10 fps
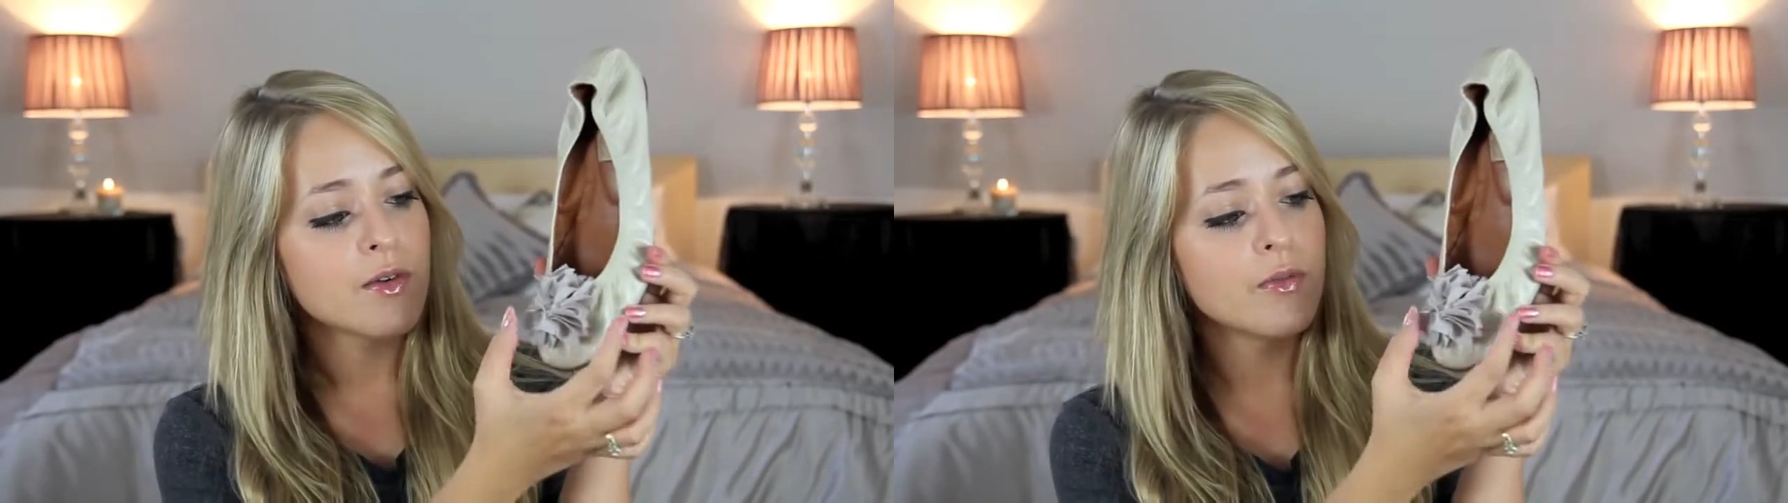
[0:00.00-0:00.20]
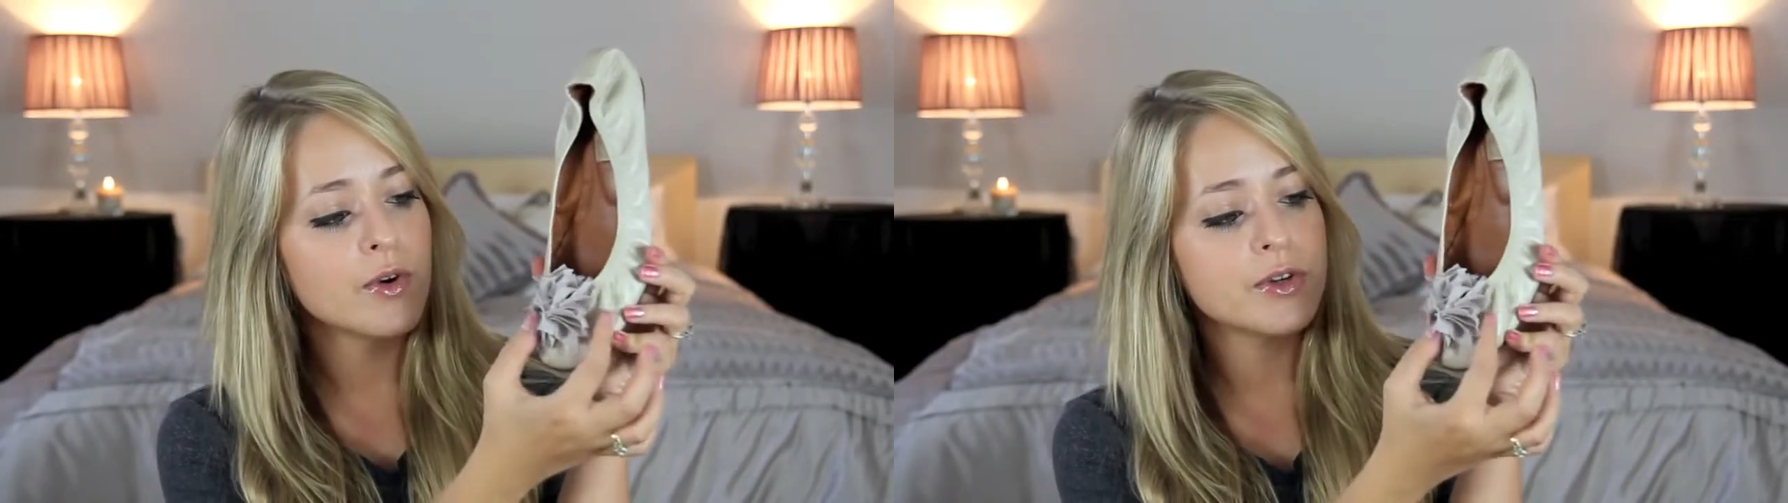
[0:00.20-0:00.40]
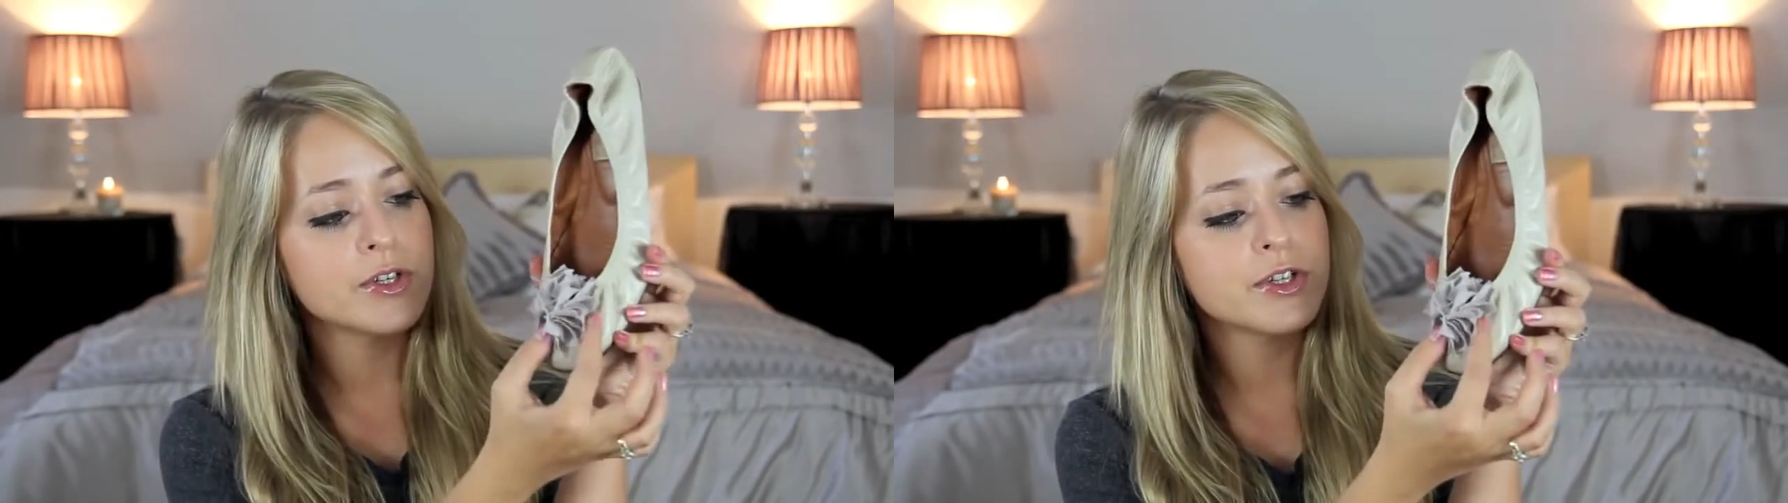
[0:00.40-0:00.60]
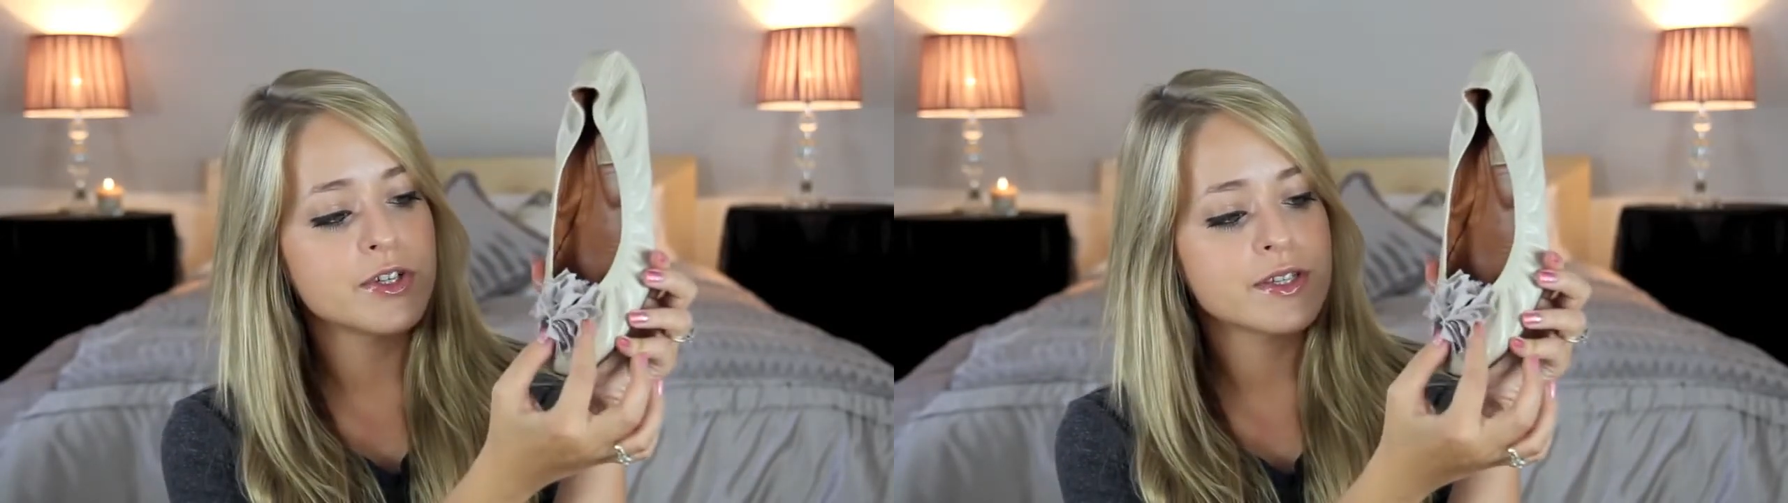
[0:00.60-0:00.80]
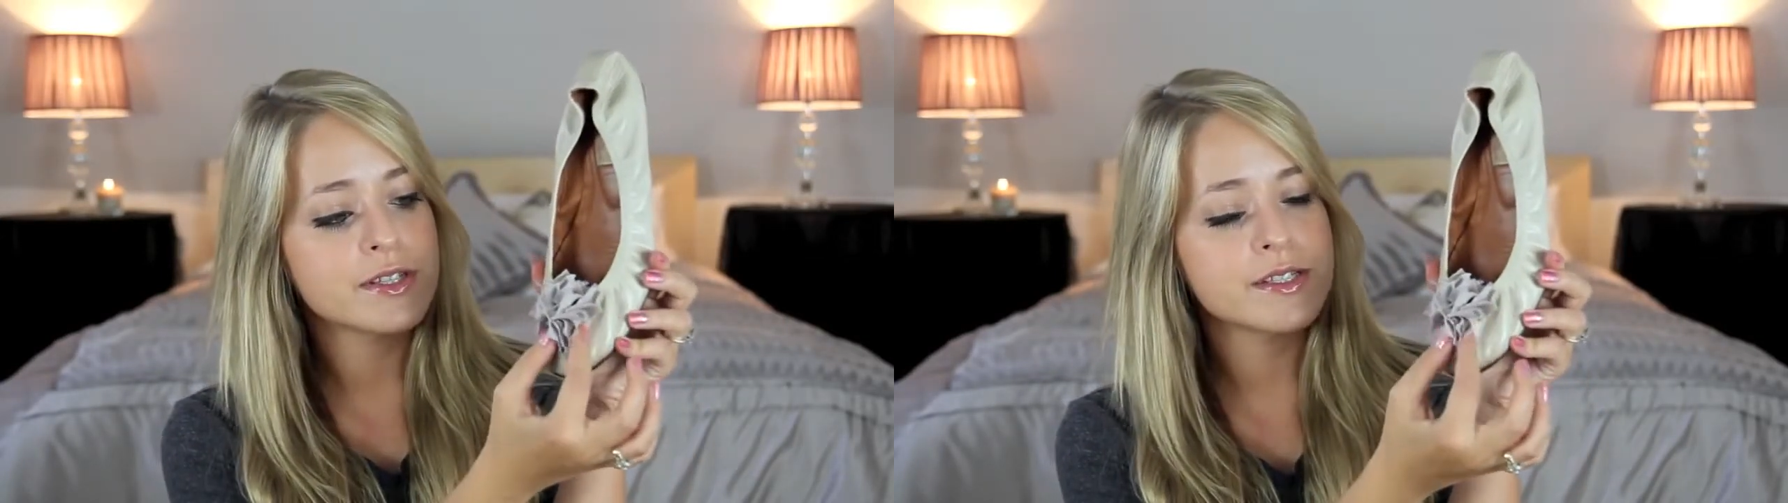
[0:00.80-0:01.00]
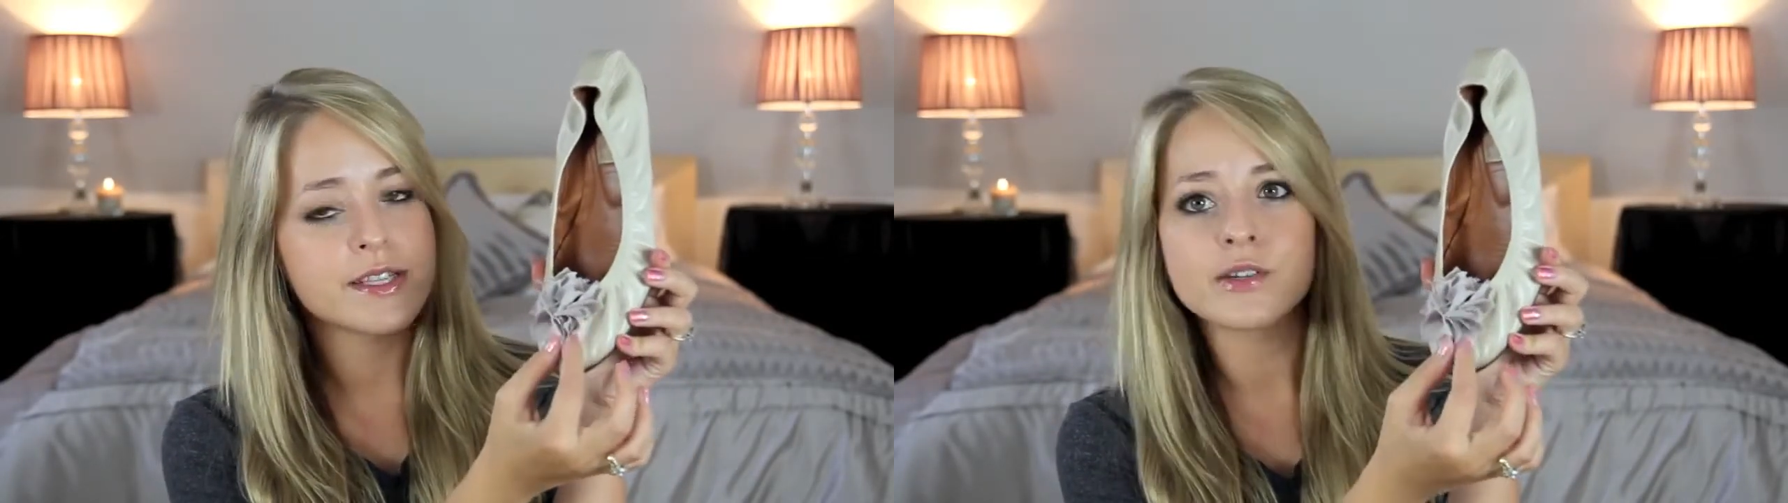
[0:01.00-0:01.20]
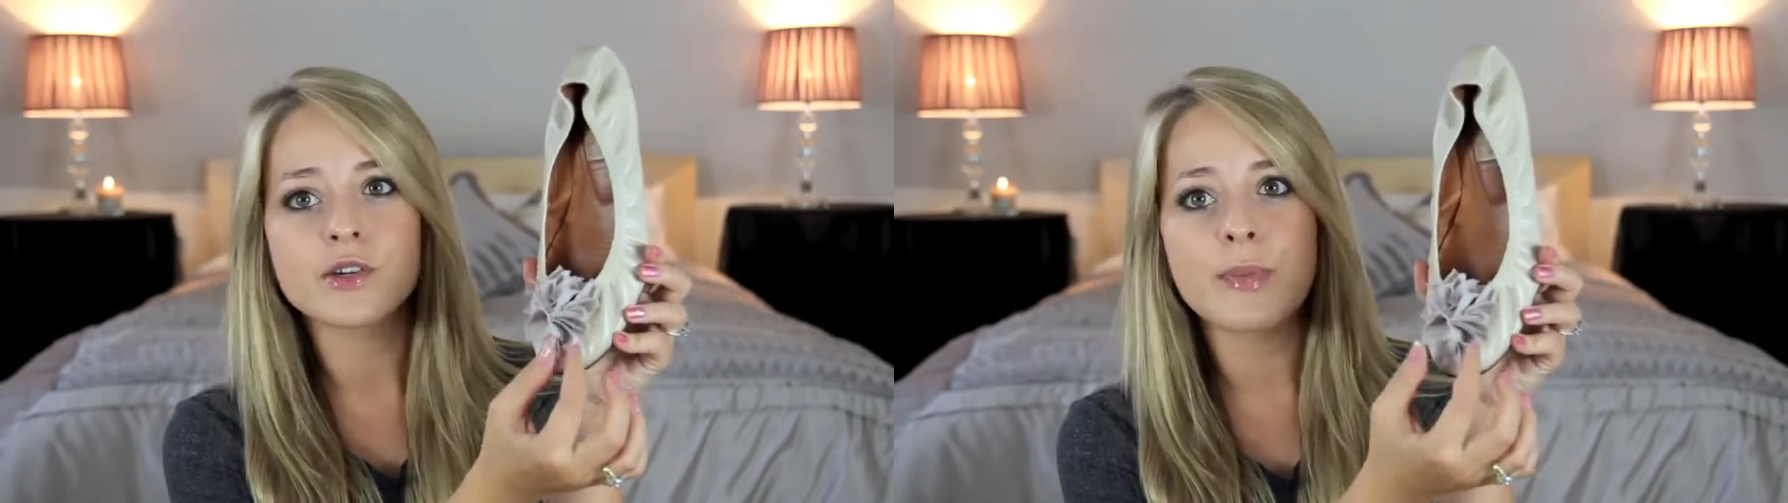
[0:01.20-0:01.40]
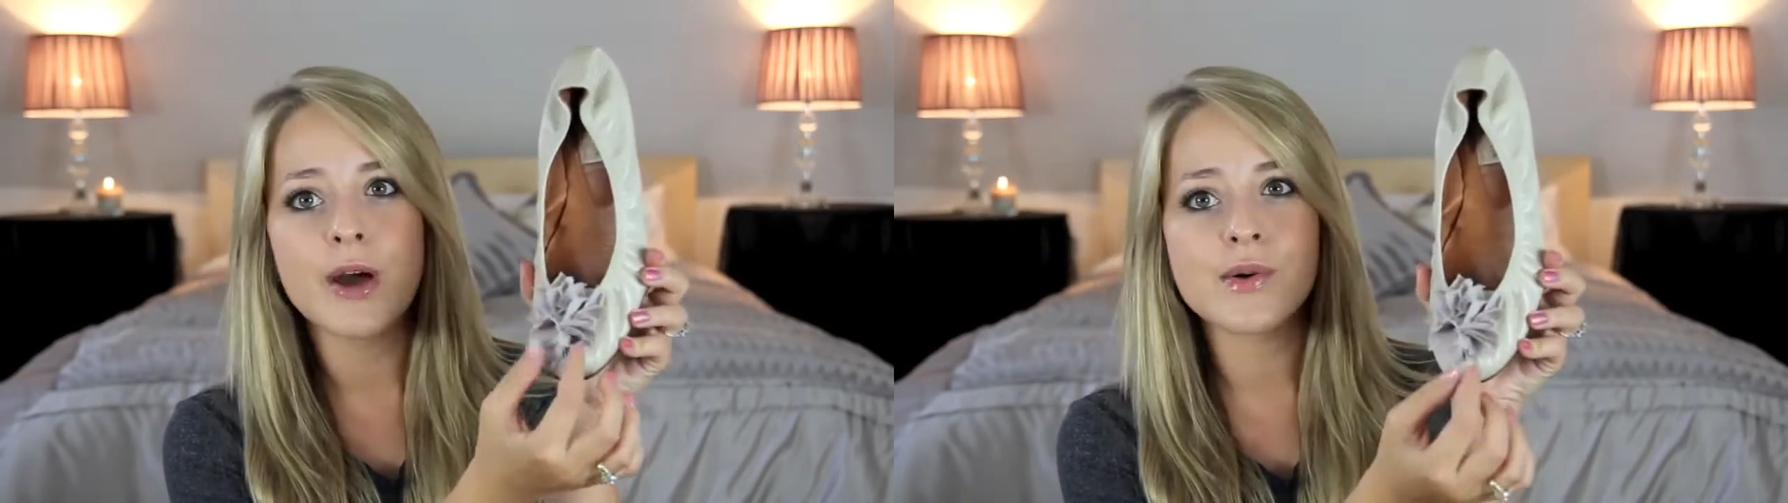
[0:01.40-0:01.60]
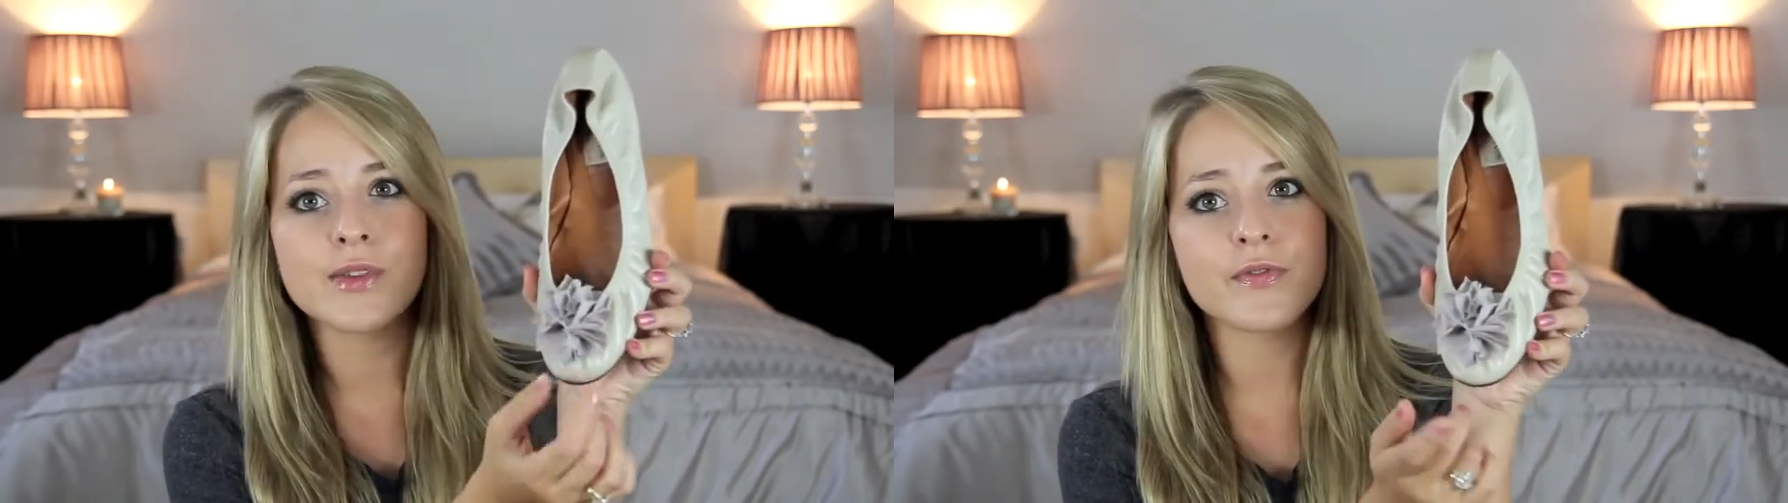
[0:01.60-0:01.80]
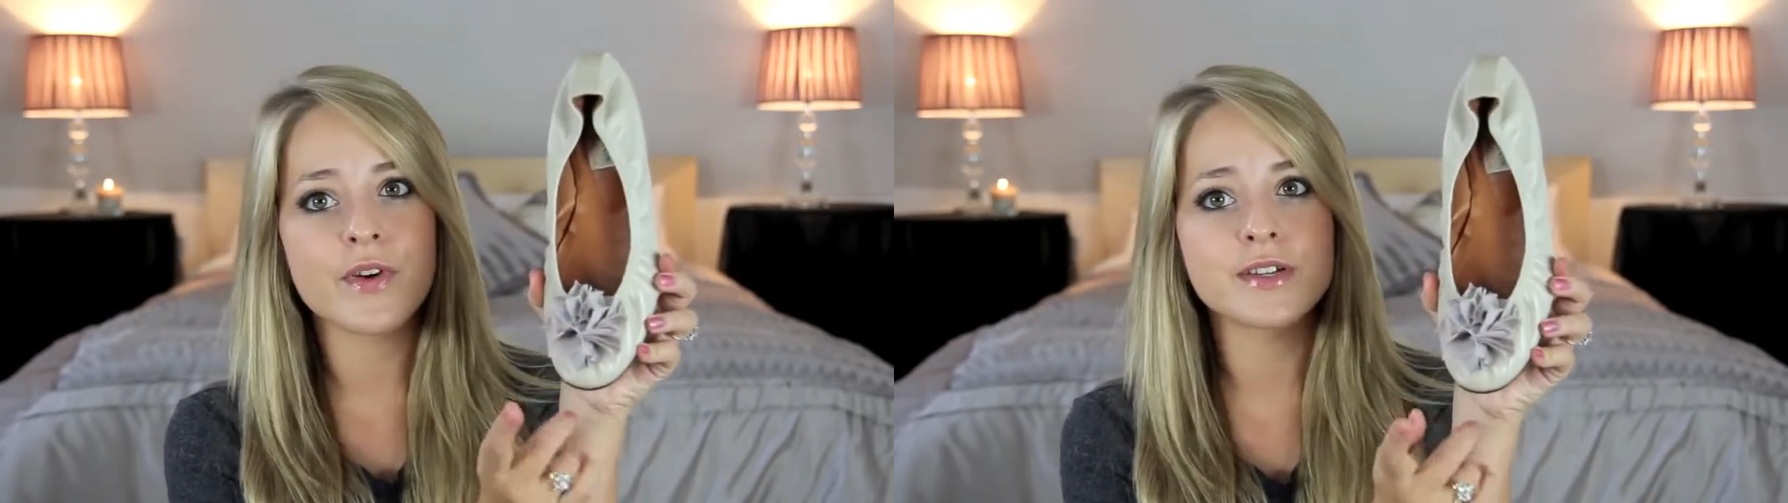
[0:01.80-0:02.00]
ruched silk bow
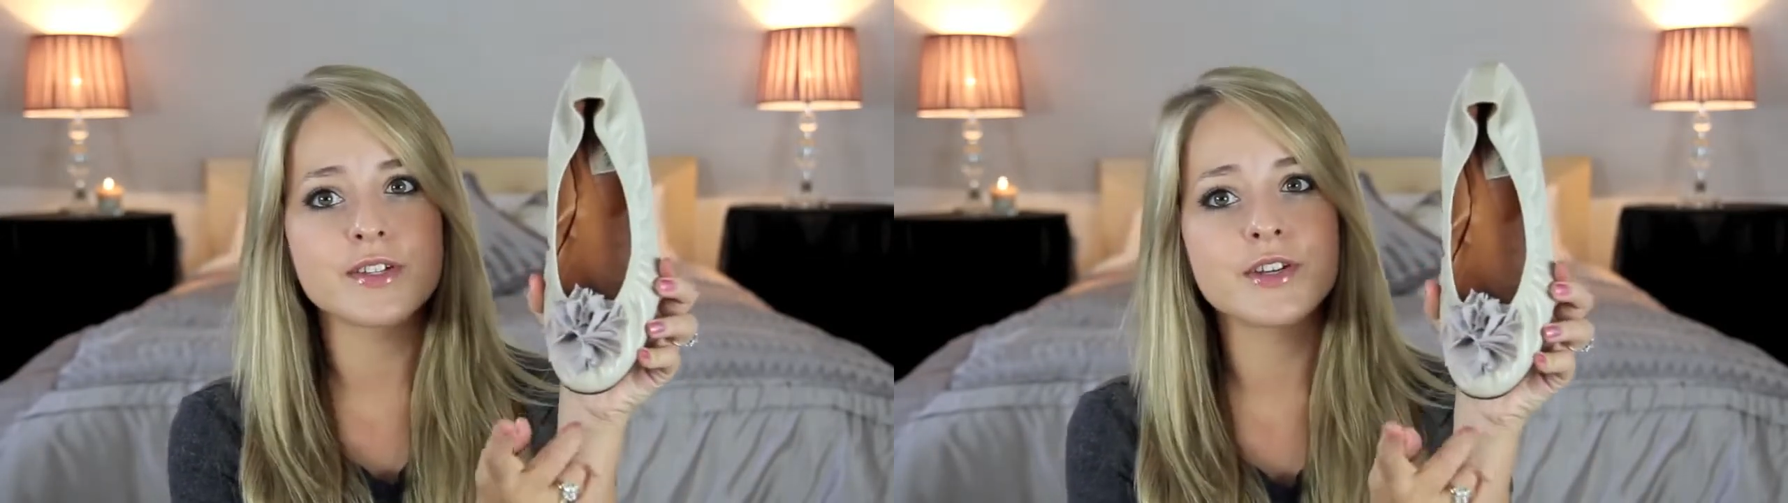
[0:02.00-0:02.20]
on the front